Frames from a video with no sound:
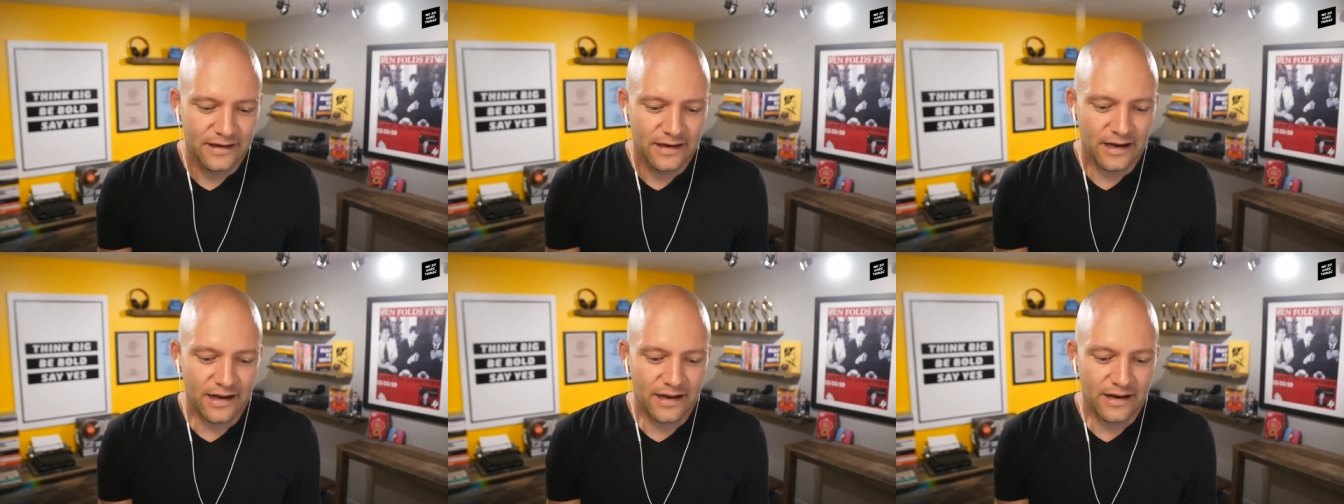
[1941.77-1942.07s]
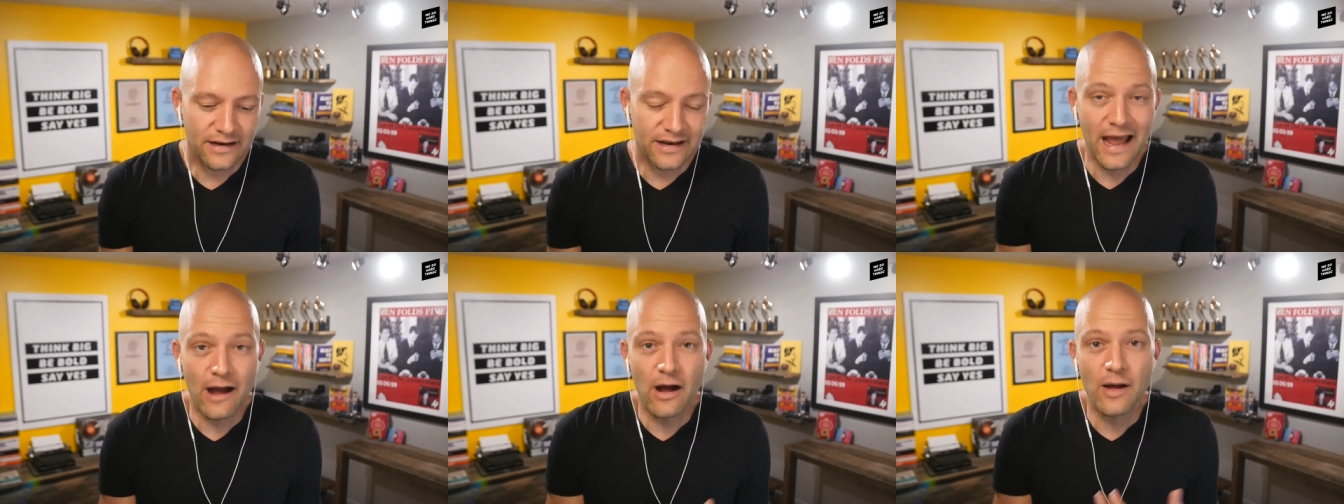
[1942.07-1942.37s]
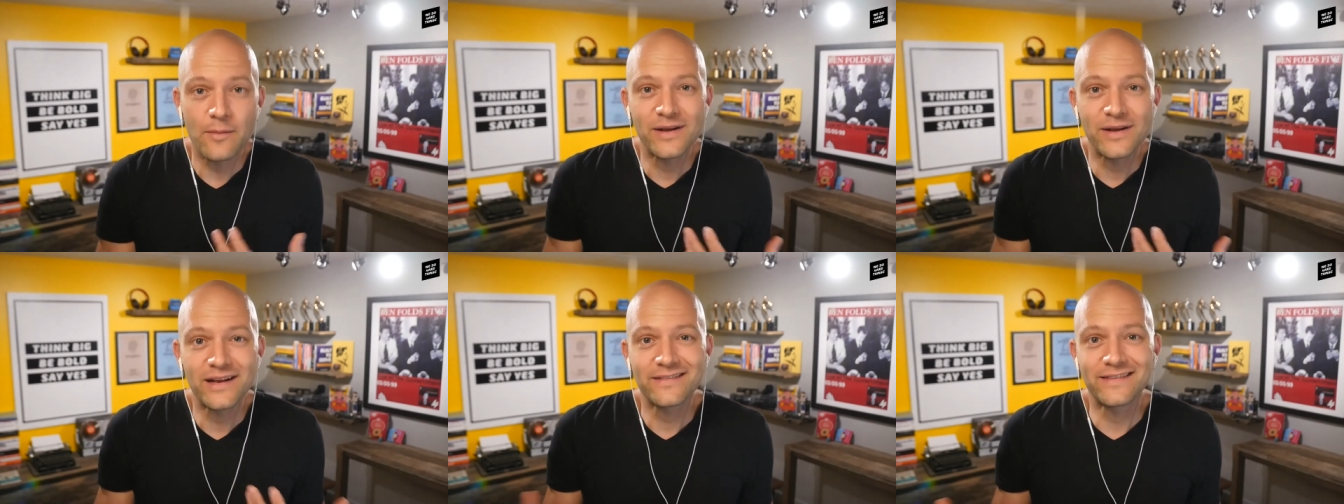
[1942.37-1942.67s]
Uh, now,
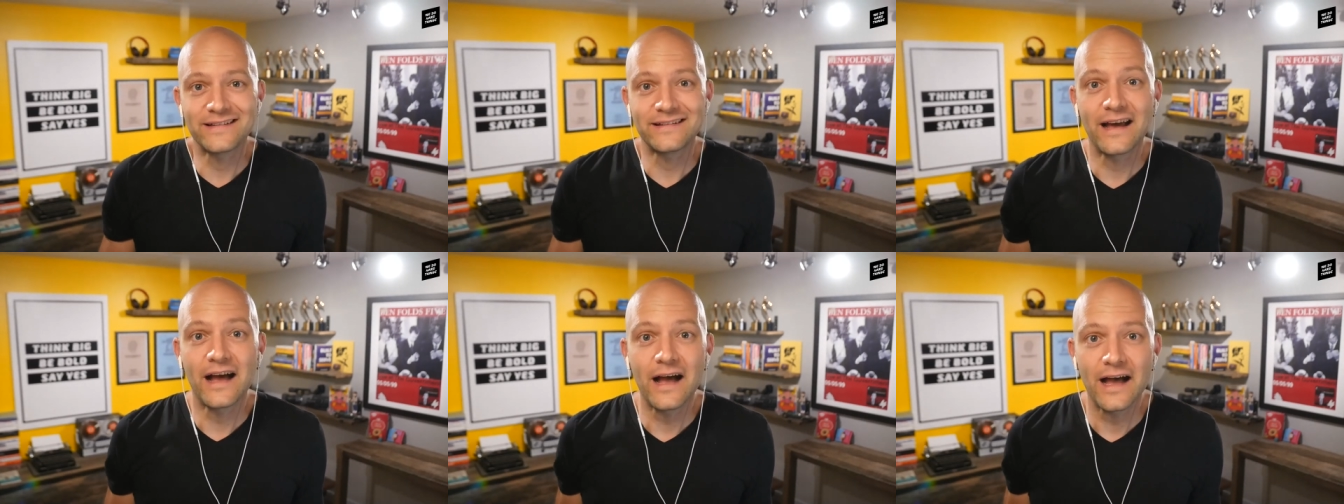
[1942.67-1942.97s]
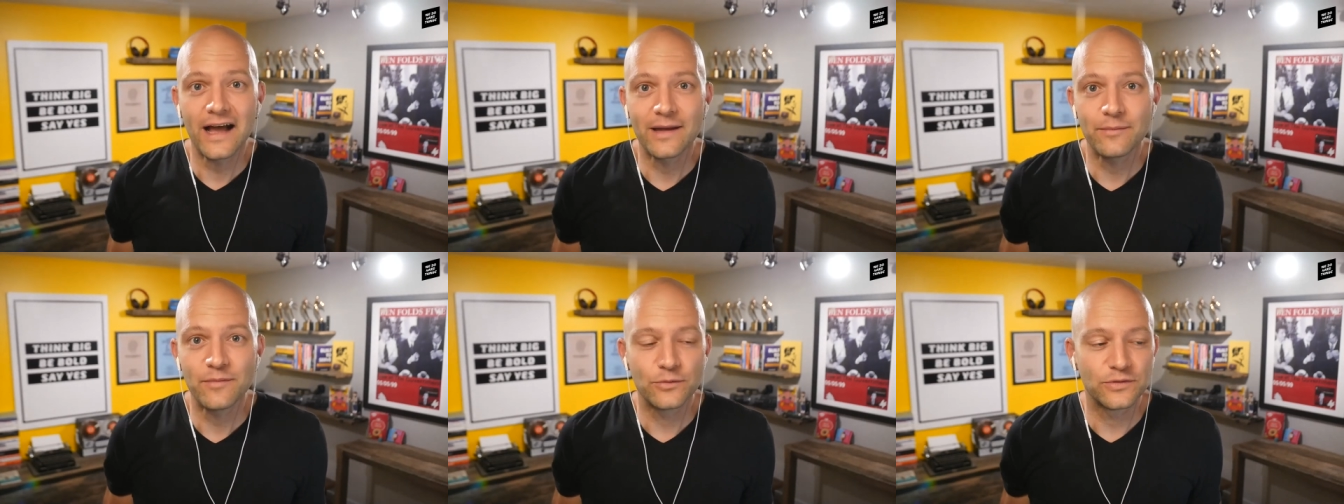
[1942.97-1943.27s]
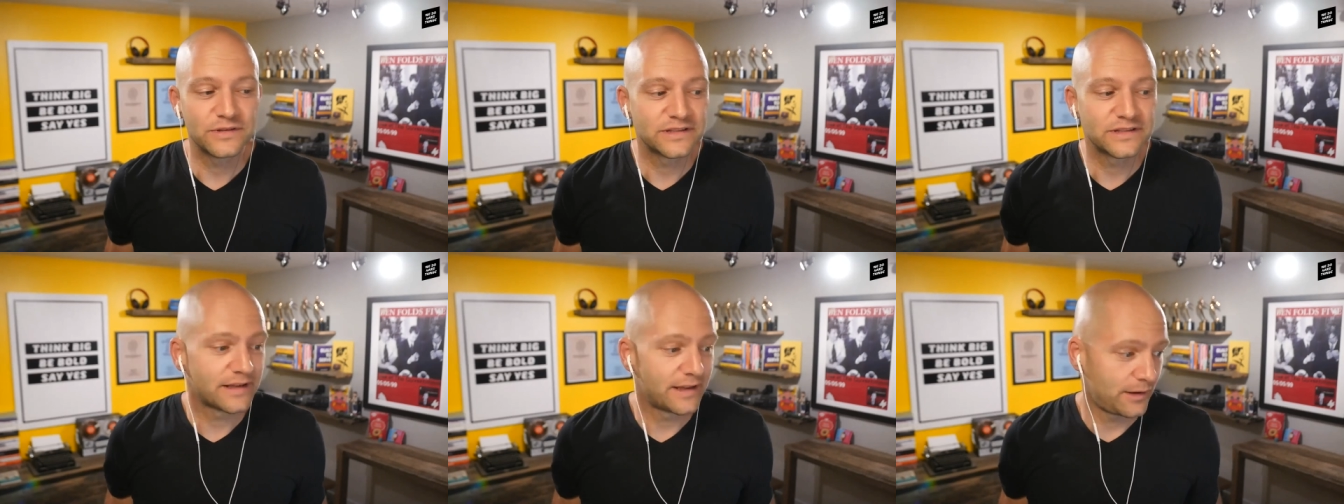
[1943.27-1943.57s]
I mean, at the time, it
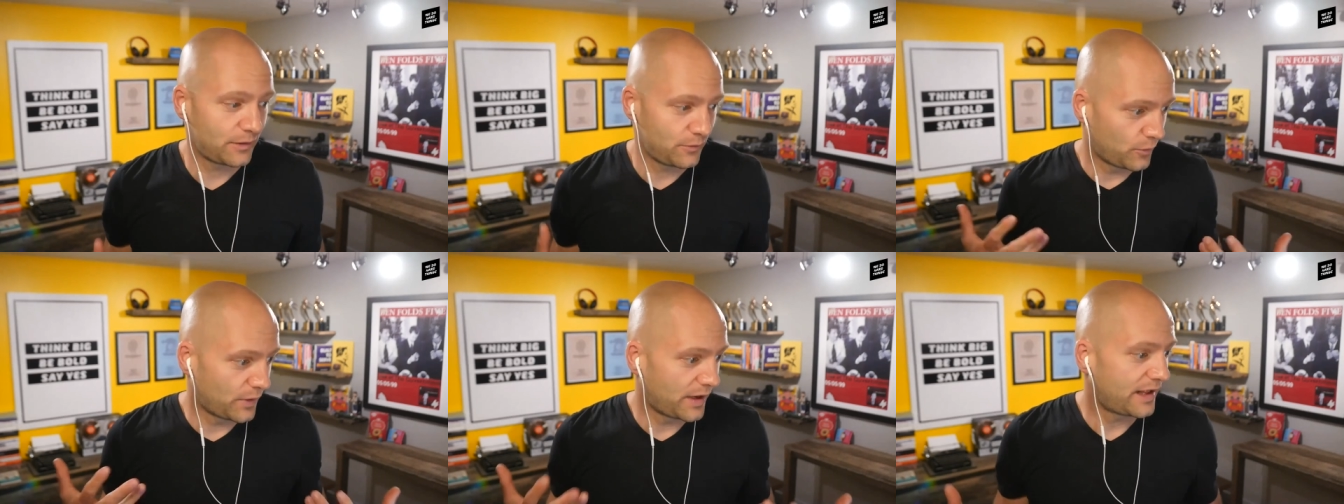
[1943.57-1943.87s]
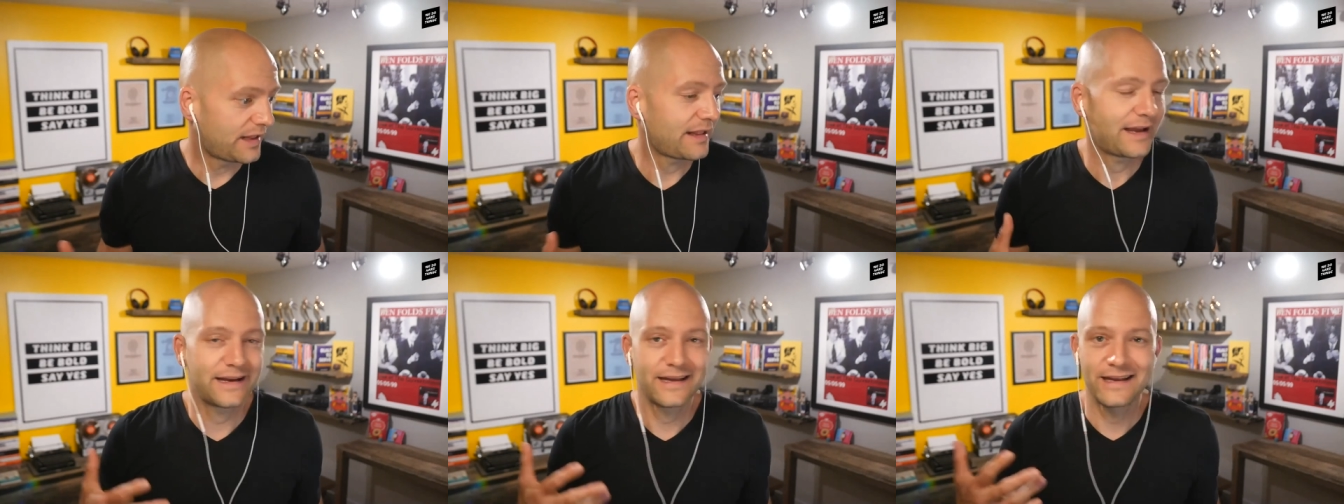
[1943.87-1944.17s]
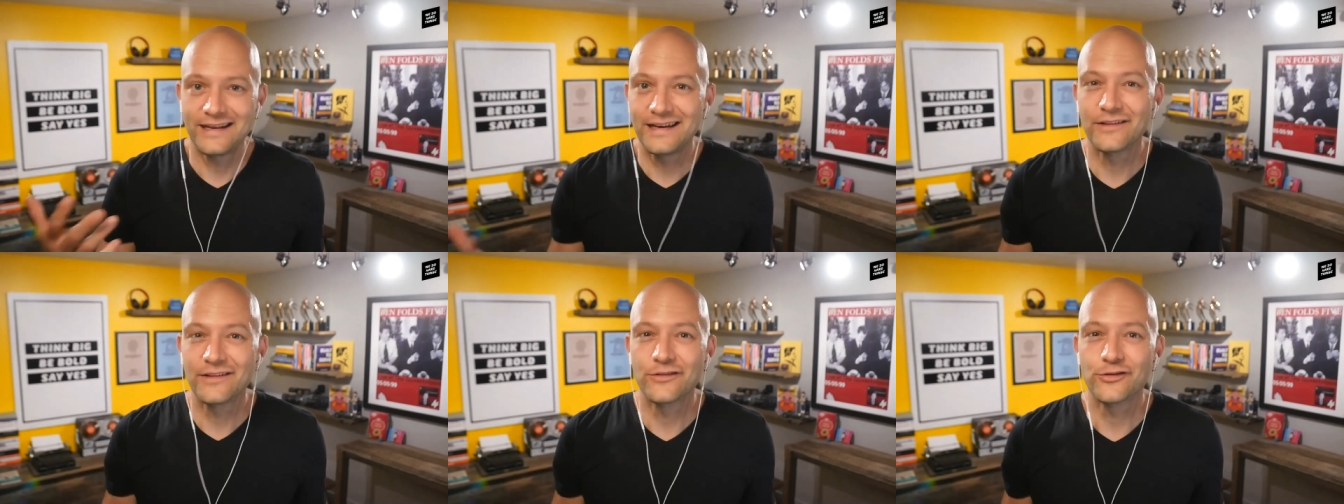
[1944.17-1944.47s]
was like, well, I
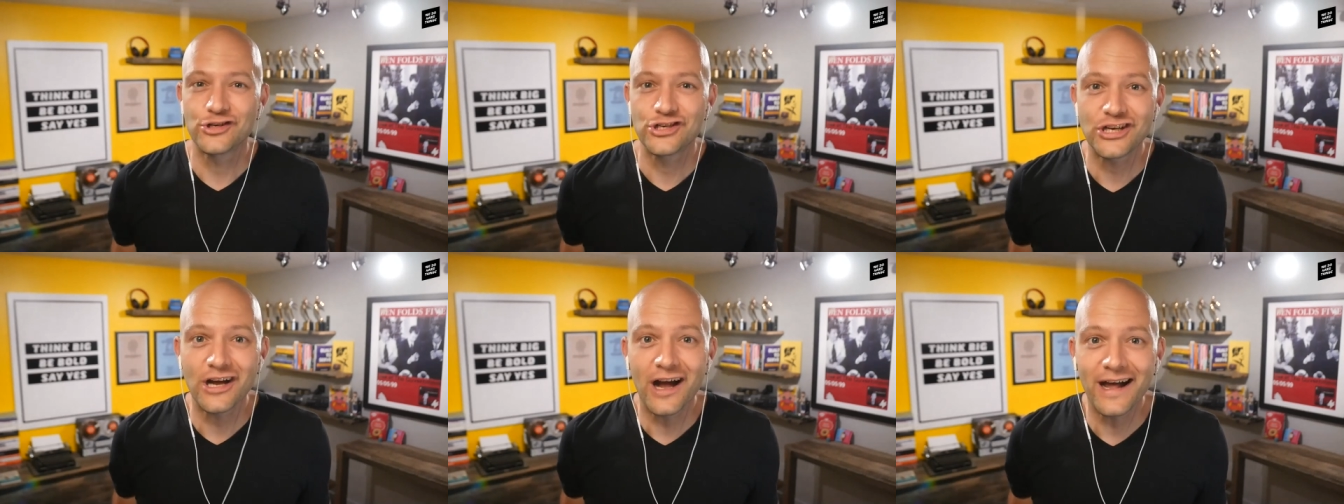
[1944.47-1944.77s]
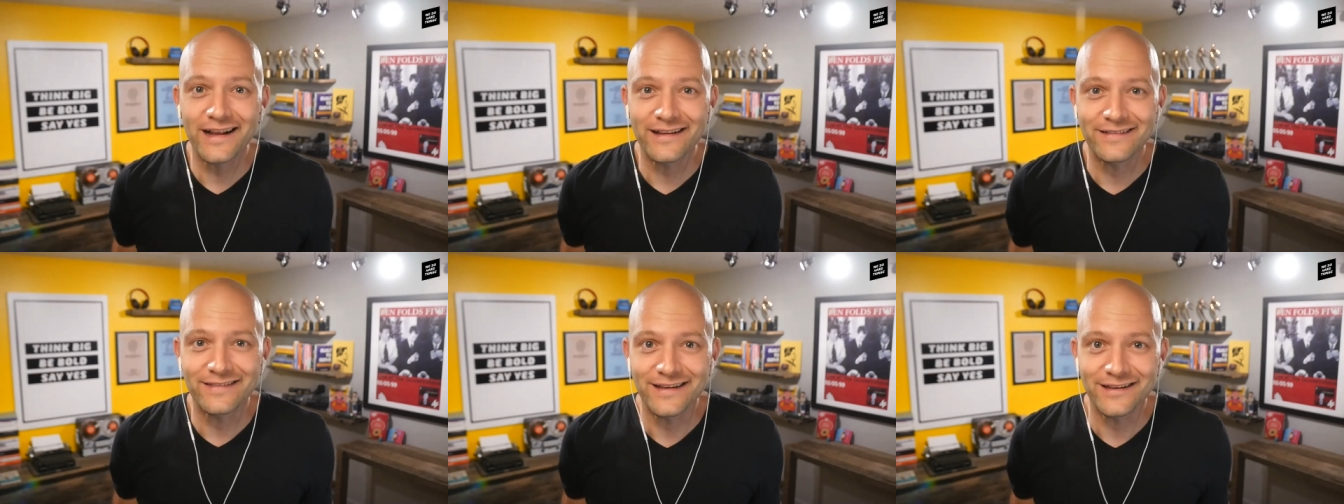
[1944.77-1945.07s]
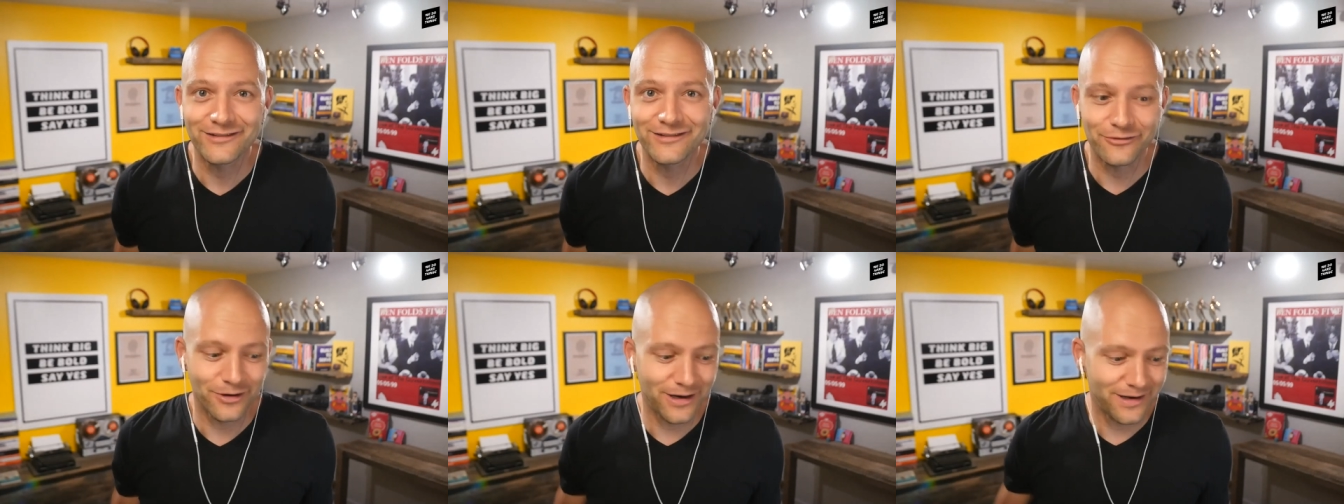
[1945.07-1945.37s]
get another shot at
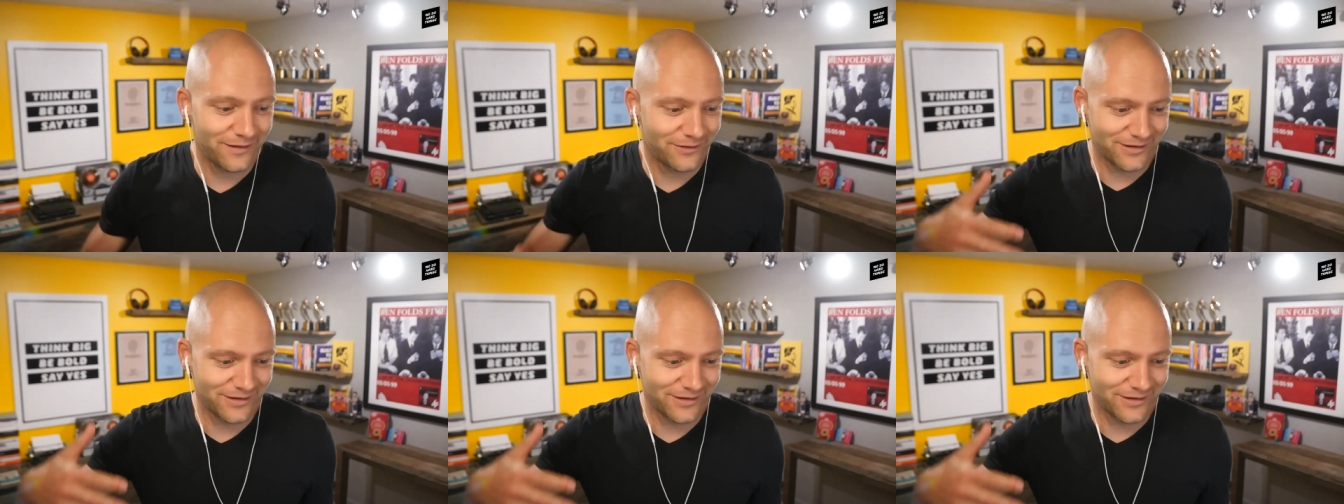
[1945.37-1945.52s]
this, right?